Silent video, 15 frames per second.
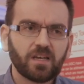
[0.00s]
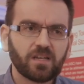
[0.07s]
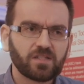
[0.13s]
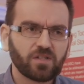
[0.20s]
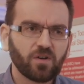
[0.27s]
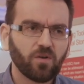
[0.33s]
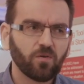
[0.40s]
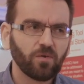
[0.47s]

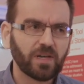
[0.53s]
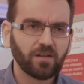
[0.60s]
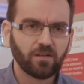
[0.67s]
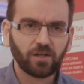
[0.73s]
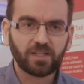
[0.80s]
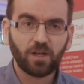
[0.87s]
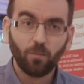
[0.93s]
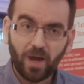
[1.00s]
So we
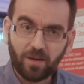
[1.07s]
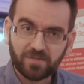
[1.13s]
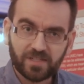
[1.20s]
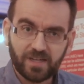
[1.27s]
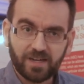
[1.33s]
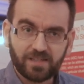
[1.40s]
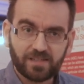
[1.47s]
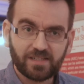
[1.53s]
looked at
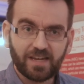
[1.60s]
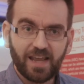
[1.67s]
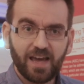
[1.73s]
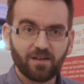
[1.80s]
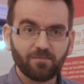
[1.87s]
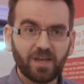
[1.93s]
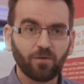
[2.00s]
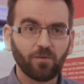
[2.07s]
websites and
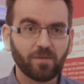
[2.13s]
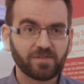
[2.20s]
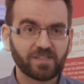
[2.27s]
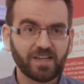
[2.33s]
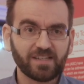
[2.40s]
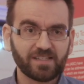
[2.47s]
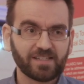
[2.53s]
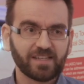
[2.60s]
how to make
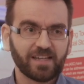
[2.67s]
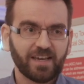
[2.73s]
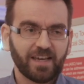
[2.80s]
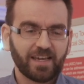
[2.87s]
websites